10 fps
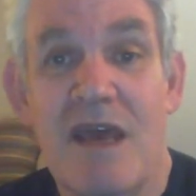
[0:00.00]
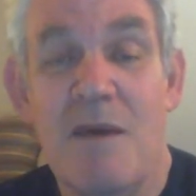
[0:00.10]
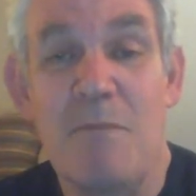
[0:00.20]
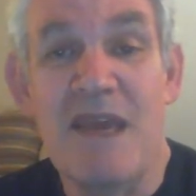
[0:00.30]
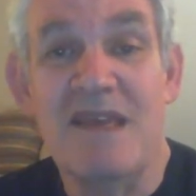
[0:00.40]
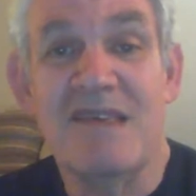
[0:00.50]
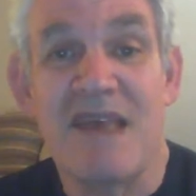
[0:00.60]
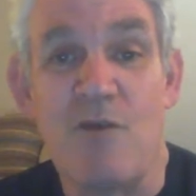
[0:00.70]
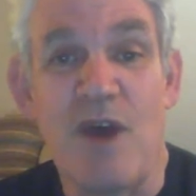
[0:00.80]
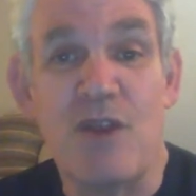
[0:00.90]

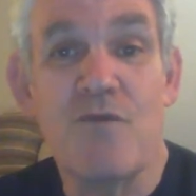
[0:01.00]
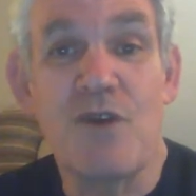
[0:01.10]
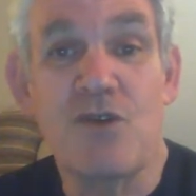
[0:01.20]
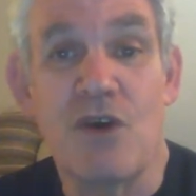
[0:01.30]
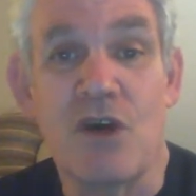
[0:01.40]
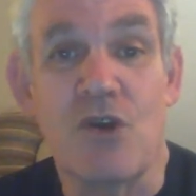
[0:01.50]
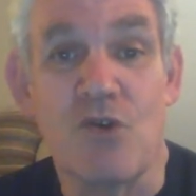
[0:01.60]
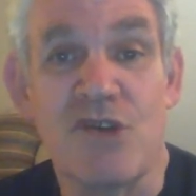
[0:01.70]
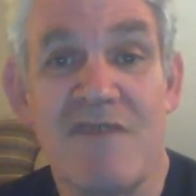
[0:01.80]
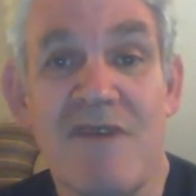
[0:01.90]
means a rate of return of
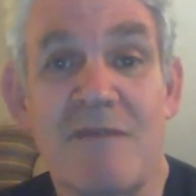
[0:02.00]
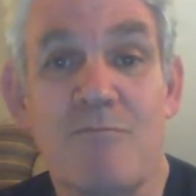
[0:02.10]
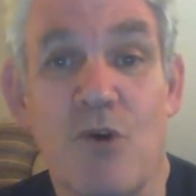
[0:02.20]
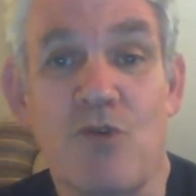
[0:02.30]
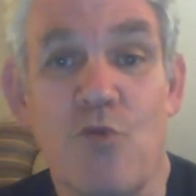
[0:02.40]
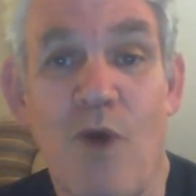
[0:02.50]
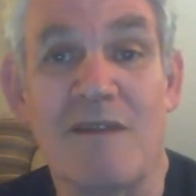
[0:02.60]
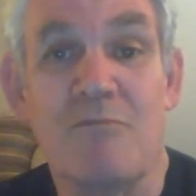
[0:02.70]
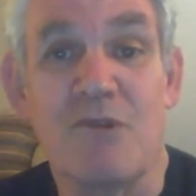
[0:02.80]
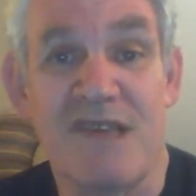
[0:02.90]

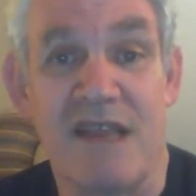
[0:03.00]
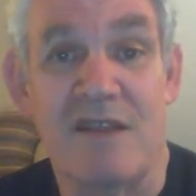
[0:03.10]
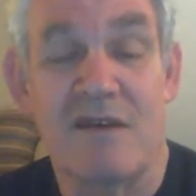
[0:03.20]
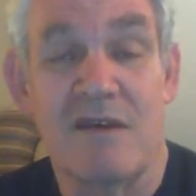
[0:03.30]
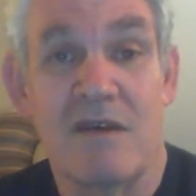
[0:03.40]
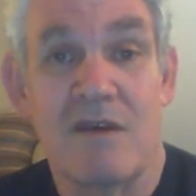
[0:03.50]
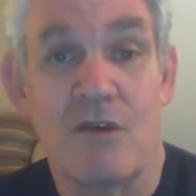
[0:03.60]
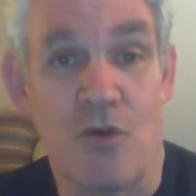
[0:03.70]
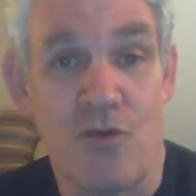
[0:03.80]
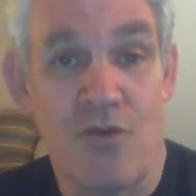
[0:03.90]
7.1%
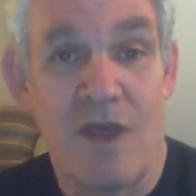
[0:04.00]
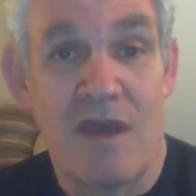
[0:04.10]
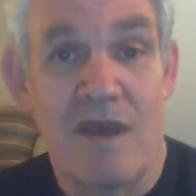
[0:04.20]
growth.